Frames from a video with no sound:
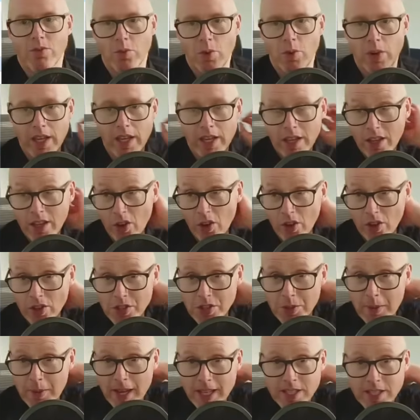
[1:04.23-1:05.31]
we got
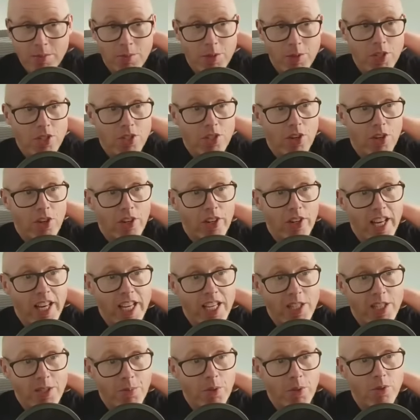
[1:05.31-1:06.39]
some estimates on,
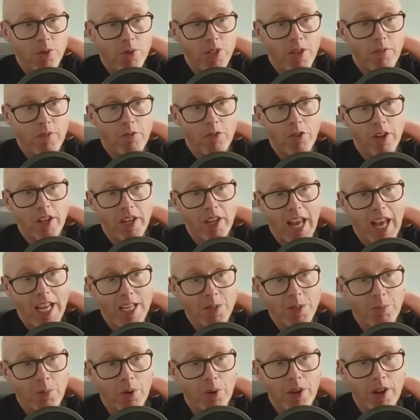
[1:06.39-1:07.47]
Heatable said for a
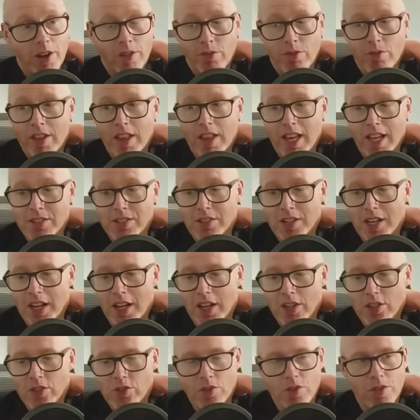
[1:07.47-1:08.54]
gas boiler
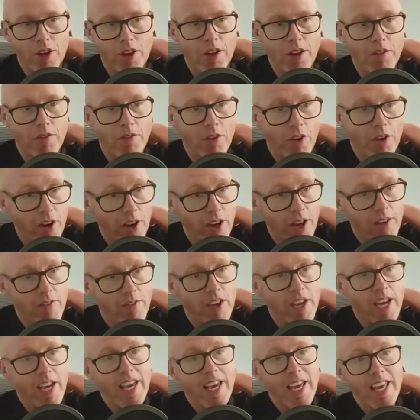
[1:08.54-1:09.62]
$3,835,
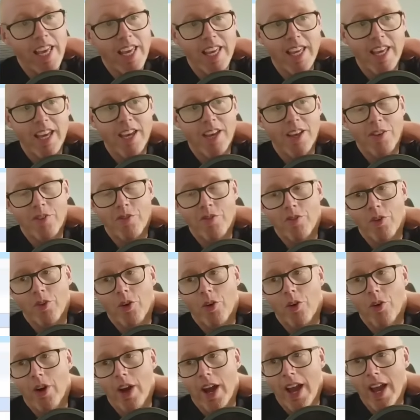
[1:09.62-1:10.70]
HeatGeek
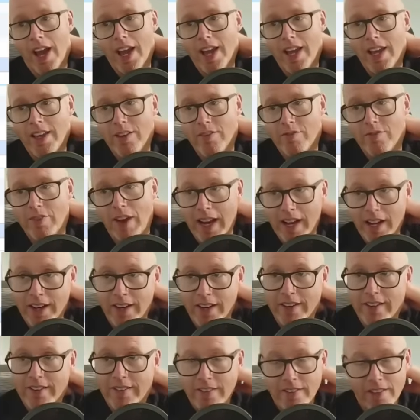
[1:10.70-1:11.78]
for a
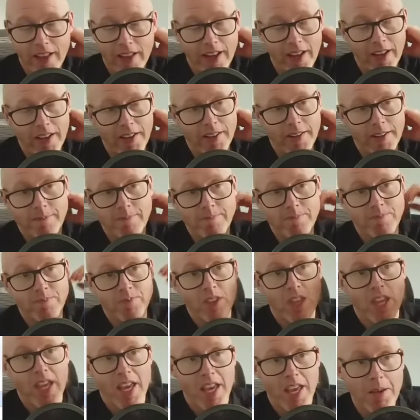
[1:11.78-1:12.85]
Vaillant
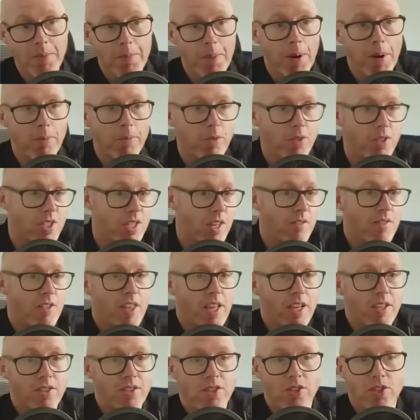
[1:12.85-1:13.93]
heat pump was
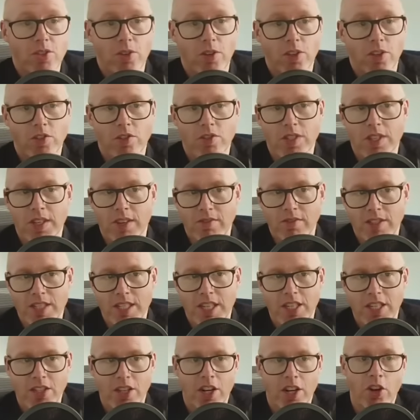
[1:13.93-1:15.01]

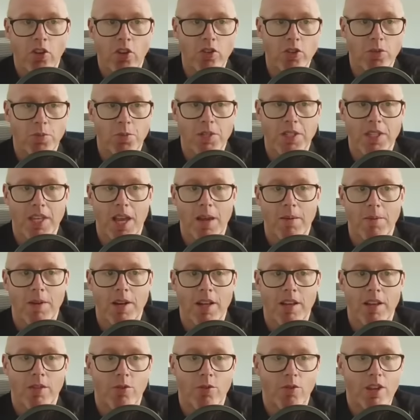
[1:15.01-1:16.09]
7,276, and Octopus came in
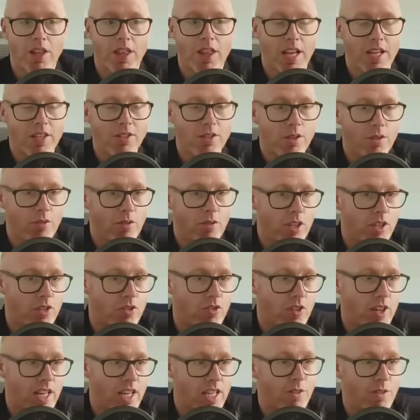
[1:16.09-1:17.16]
at
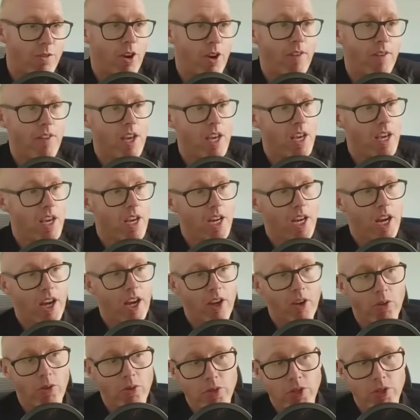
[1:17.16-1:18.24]
3,385.
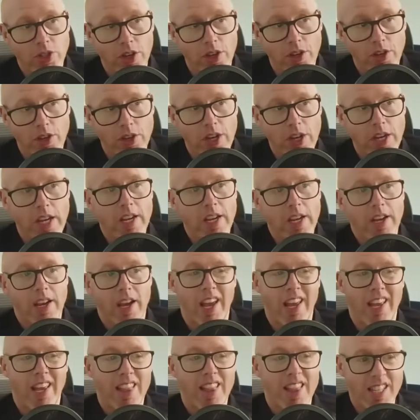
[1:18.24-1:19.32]
I also,
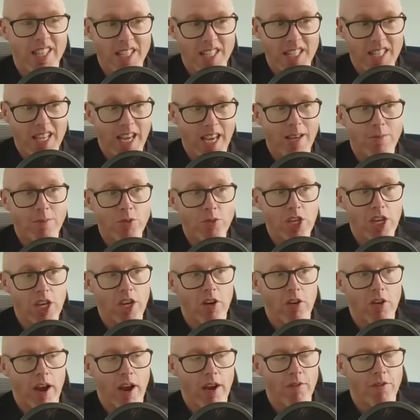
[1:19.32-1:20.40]
in the same
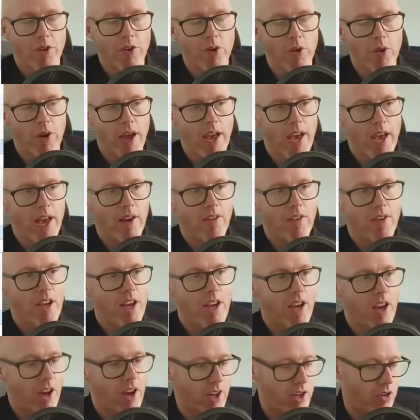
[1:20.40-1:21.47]
geographical
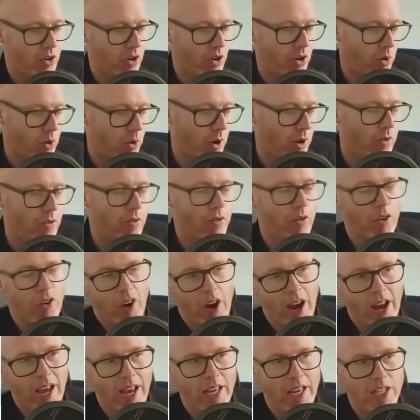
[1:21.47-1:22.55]
area, I got a quote
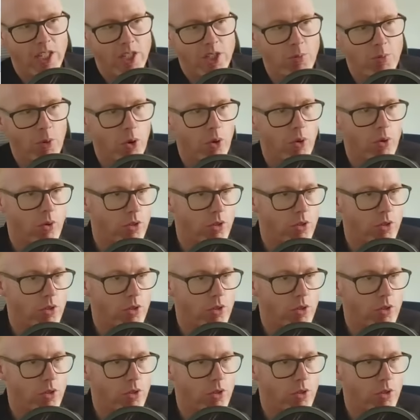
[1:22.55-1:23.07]
for a small